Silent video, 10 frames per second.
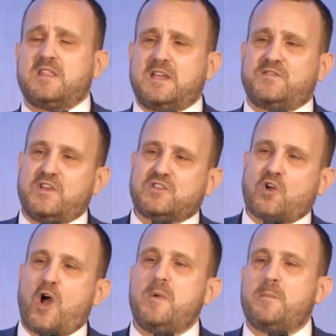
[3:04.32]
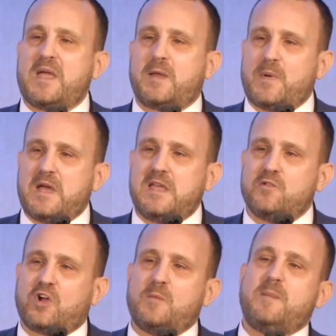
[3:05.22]
thanks for your time at BiKBBI,
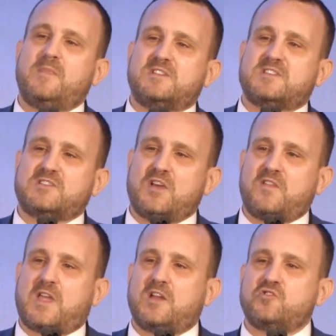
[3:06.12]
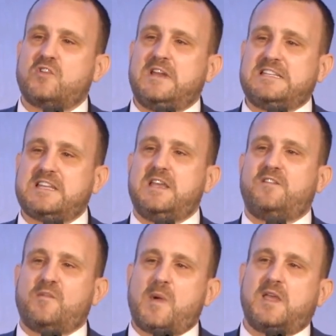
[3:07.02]
your commitment to serve your country, and
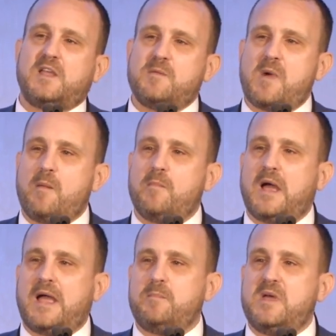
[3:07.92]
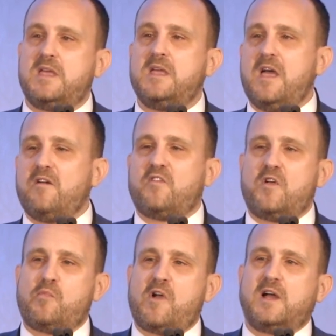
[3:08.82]
indeed for making your mum and me
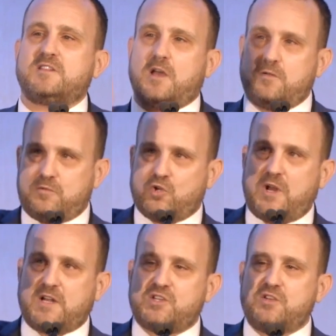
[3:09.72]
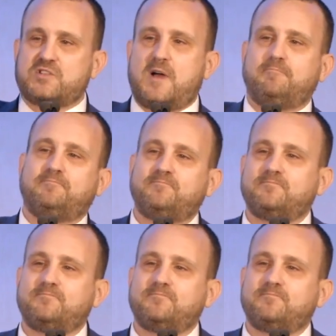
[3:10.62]
very proud. So good luck to you, son.